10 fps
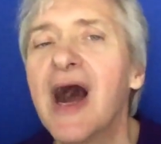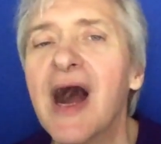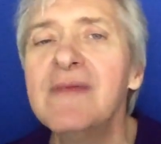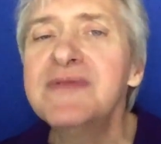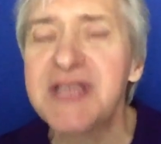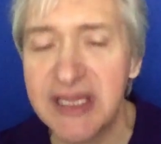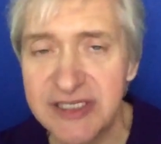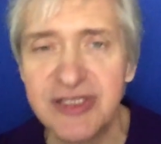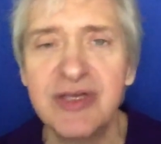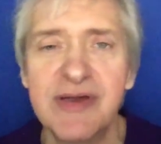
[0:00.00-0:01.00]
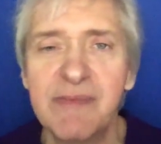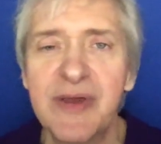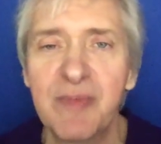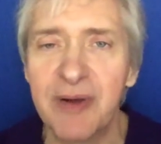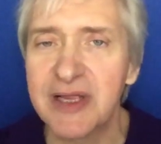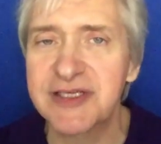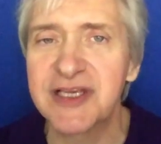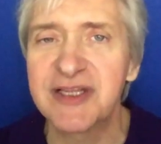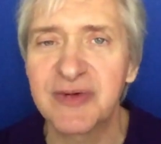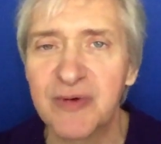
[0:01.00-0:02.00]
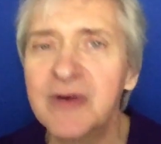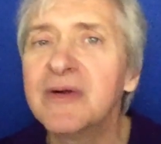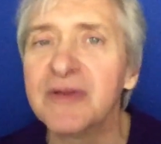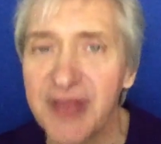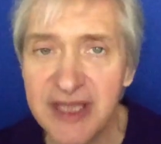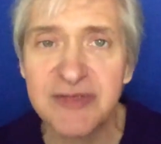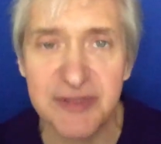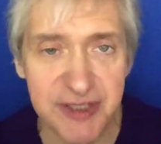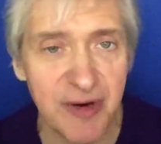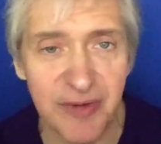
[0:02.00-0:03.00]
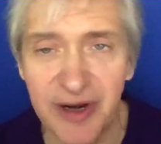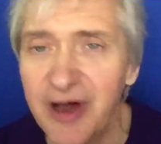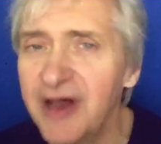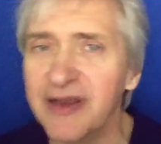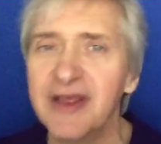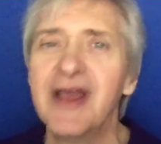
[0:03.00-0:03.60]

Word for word: I'm saying so you can be a blessing to the world. That's what's going on.